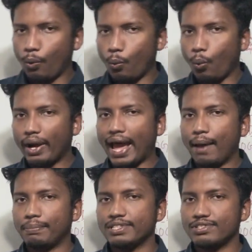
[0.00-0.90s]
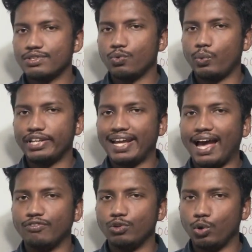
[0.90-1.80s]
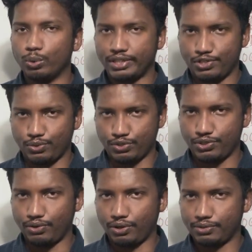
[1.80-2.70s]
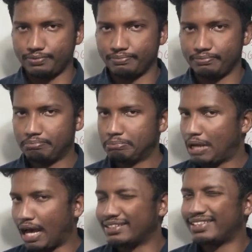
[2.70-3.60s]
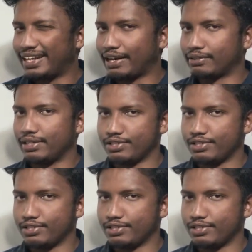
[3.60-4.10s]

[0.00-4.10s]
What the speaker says: what happens when you have low testosterone other than erectile